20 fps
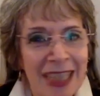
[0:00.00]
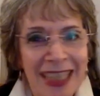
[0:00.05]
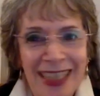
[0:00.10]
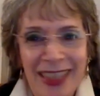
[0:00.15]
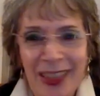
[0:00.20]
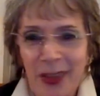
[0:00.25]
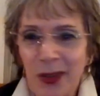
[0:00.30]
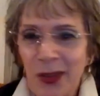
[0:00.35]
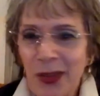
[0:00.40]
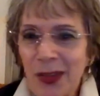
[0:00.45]

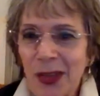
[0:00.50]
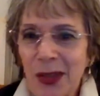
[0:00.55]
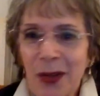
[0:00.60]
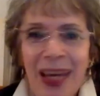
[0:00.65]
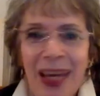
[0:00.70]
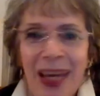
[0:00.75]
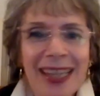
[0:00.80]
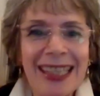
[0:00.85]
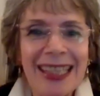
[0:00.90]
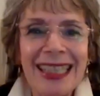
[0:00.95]
It also
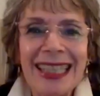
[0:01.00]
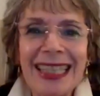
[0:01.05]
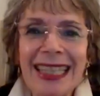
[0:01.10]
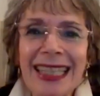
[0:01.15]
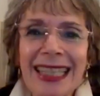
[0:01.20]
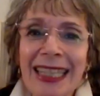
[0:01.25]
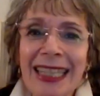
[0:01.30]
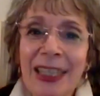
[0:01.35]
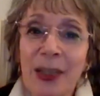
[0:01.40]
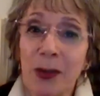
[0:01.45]
has an
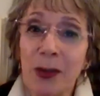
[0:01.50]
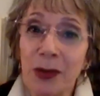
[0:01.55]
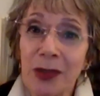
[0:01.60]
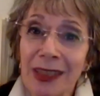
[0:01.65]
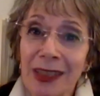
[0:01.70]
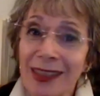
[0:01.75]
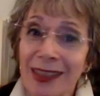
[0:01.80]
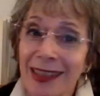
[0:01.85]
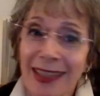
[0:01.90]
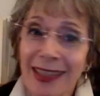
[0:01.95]

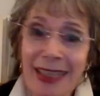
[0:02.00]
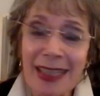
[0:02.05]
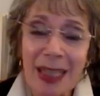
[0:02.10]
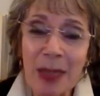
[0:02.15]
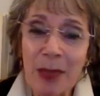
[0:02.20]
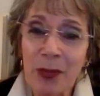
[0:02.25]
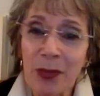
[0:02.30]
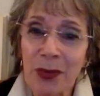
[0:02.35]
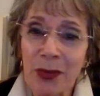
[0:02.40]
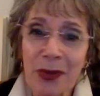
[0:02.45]
eerily
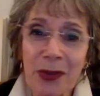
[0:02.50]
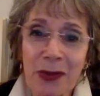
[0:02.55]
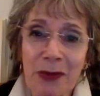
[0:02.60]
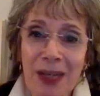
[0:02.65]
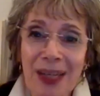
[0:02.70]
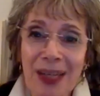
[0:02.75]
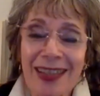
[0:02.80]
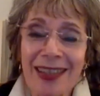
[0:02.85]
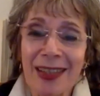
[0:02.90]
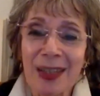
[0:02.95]
contemporary
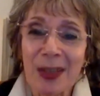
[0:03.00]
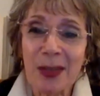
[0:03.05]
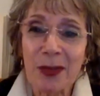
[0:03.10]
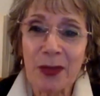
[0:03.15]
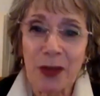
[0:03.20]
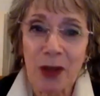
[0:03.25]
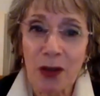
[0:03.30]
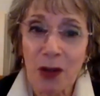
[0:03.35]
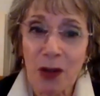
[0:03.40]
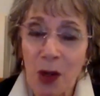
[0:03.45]
resonance
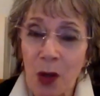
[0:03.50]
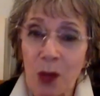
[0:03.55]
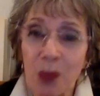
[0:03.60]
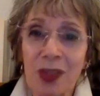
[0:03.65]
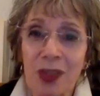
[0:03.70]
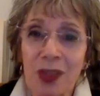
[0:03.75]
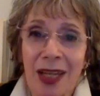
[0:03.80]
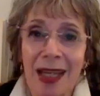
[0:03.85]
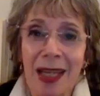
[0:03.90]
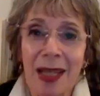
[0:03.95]
for our
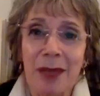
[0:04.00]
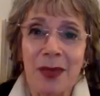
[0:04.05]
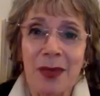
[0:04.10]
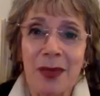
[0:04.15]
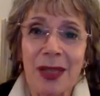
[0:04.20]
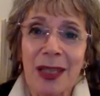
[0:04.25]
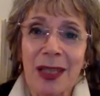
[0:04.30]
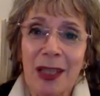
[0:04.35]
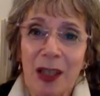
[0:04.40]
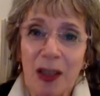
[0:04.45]
own
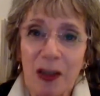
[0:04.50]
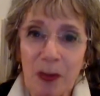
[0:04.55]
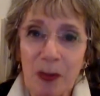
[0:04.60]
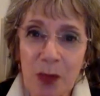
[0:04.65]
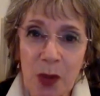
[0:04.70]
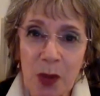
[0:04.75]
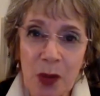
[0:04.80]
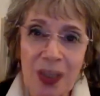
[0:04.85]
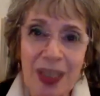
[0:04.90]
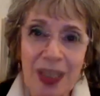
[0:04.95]
times of
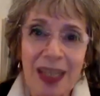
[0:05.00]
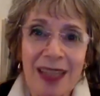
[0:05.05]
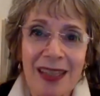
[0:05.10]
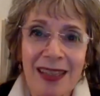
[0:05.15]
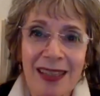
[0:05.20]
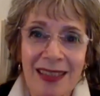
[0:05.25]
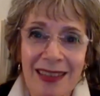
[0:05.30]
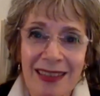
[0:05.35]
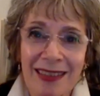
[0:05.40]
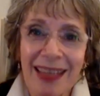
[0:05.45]

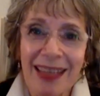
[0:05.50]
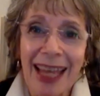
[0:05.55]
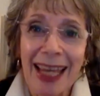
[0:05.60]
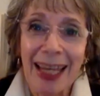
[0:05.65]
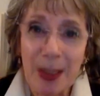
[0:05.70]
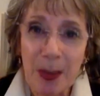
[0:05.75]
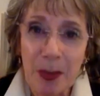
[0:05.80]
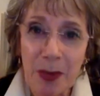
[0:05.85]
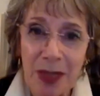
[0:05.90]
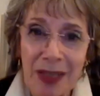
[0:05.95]
protest
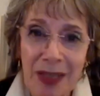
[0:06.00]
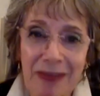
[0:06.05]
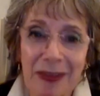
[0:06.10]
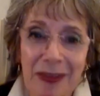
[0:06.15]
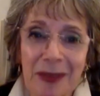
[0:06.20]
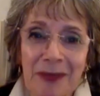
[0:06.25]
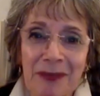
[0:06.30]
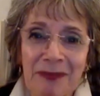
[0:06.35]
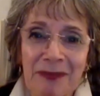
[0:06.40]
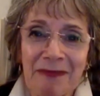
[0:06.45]
and
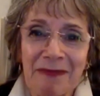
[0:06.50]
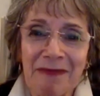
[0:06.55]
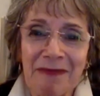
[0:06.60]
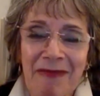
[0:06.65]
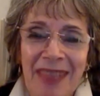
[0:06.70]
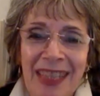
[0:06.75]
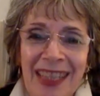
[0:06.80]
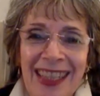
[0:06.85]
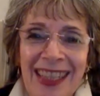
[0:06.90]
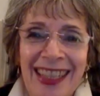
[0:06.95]
upheaval.
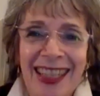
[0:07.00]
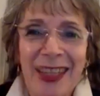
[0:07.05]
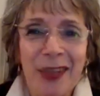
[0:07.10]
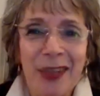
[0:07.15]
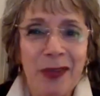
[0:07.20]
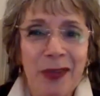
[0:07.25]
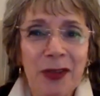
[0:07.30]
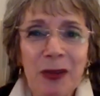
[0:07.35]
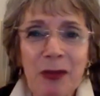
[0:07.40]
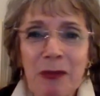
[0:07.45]

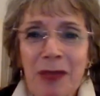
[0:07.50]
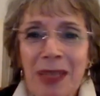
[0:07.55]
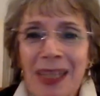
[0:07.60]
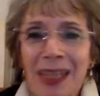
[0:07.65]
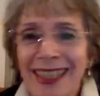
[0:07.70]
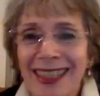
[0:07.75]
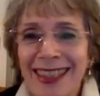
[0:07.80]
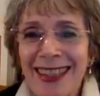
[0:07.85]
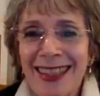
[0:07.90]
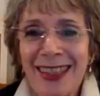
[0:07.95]
The film
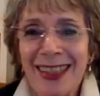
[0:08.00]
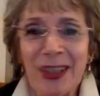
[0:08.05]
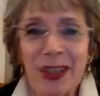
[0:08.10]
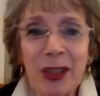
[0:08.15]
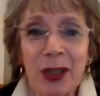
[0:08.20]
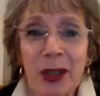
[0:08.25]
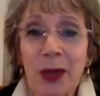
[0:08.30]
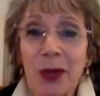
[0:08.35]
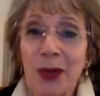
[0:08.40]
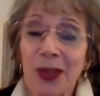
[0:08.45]
begins and
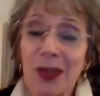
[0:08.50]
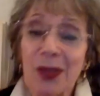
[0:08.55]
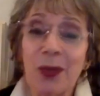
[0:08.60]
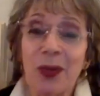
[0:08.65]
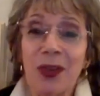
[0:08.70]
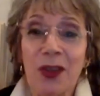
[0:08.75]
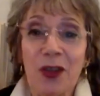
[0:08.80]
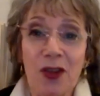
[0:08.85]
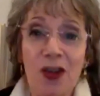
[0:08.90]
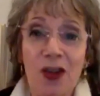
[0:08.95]
closes
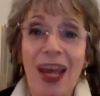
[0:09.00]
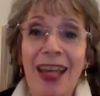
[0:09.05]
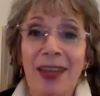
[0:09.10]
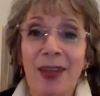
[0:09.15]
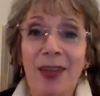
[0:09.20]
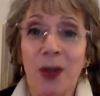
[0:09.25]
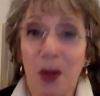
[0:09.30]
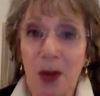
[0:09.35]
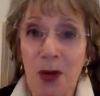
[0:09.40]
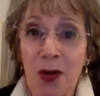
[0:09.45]
with the
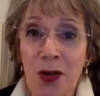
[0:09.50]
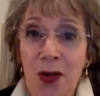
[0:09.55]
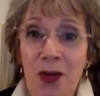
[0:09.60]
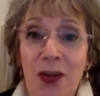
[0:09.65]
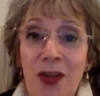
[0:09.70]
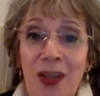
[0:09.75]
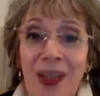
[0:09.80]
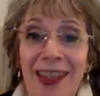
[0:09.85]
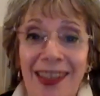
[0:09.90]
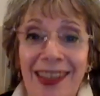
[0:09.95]
chant
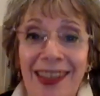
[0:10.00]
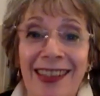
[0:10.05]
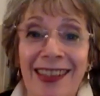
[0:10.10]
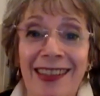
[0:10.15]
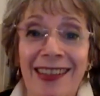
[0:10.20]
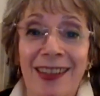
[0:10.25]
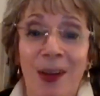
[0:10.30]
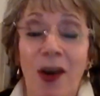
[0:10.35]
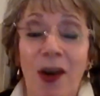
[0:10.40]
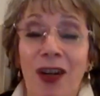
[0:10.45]
heard
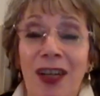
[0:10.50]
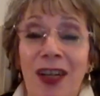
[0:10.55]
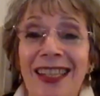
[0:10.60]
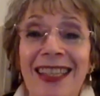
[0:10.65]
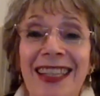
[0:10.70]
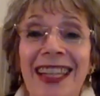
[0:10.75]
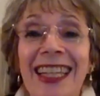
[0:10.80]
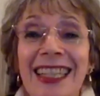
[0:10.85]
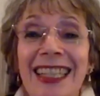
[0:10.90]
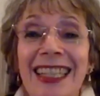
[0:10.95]
in
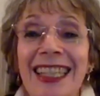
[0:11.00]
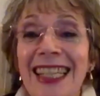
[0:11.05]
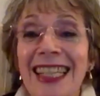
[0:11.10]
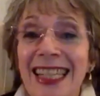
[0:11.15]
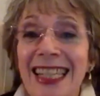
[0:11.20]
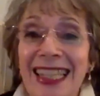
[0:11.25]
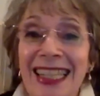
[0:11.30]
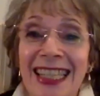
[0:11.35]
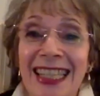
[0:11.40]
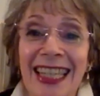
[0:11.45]
August
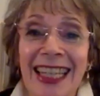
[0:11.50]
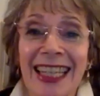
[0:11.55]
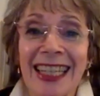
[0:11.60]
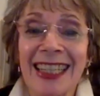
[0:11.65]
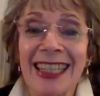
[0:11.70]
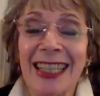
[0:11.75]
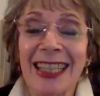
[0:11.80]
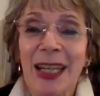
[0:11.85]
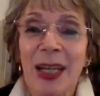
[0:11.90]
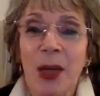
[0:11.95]

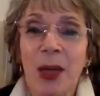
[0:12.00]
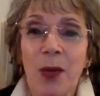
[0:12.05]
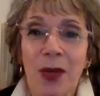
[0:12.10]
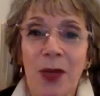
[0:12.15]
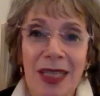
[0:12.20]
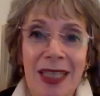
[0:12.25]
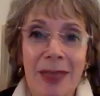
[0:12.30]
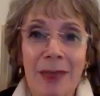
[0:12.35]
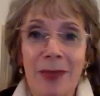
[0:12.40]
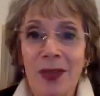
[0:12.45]
1968
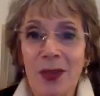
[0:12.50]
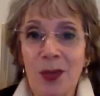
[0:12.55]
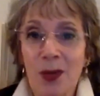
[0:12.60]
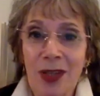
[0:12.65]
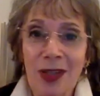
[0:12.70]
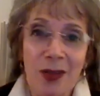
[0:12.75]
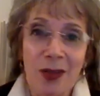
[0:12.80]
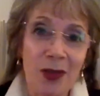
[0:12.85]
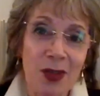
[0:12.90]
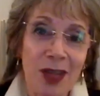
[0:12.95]
when
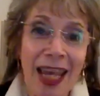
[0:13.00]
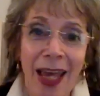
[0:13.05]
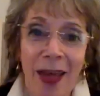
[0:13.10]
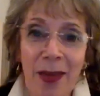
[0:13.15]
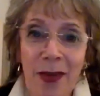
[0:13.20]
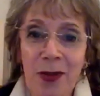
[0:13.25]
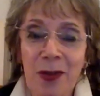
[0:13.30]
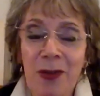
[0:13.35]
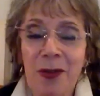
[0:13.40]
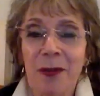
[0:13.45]
demonstrators
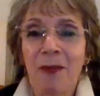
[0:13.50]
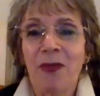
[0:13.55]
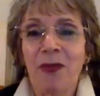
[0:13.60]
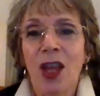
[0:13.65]
gathered,